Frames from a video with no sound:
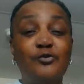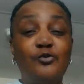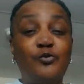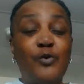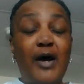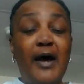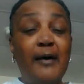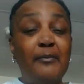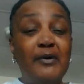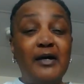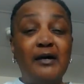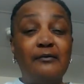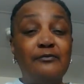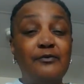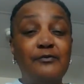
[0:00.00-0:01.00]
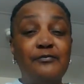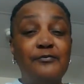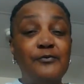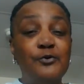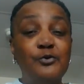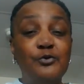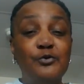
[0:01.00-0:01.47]
grabbing of the
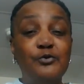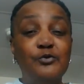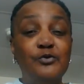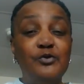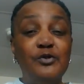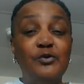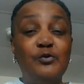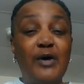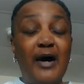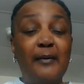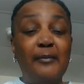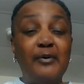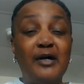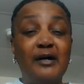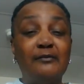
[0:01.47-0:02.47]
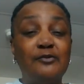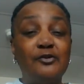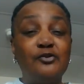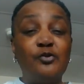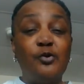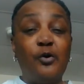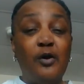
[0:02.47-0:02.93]
food, grabbing of the
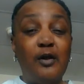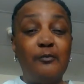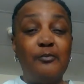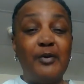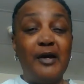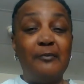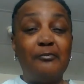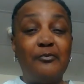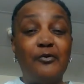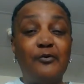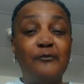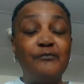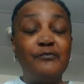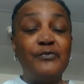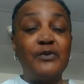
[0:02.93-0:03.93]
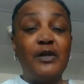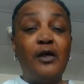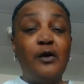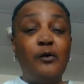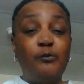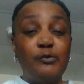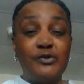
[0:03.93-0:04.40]
toilet paper
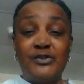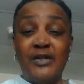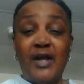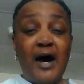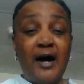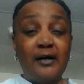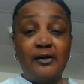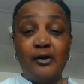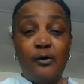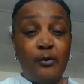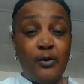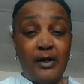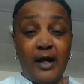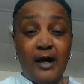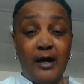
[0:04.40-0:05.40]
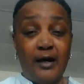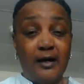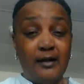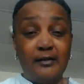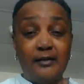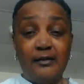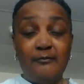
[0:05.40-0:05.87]
was not going on.
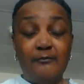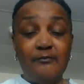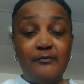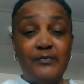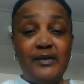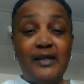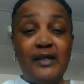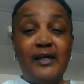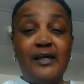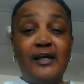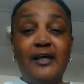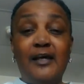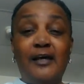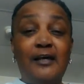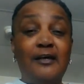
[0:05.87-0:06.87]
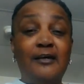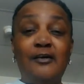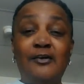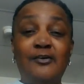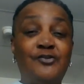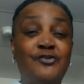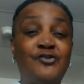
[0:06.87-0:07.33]

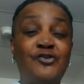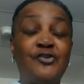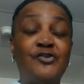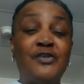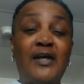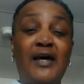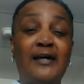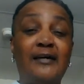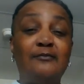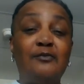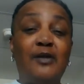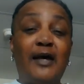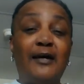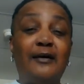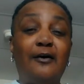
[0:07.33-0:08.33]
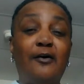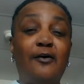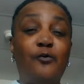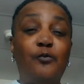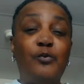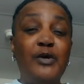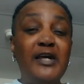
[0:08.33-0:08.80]
It's just like
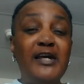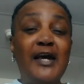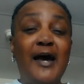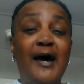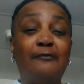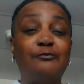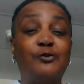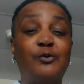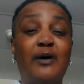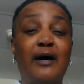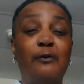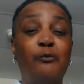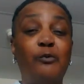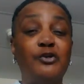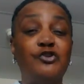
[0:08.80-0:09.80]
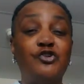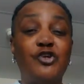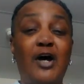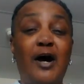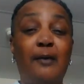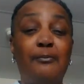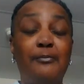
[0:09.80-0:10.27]
a week after I went
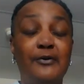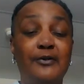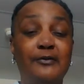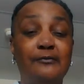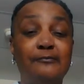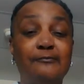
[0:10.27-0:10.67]
shopping,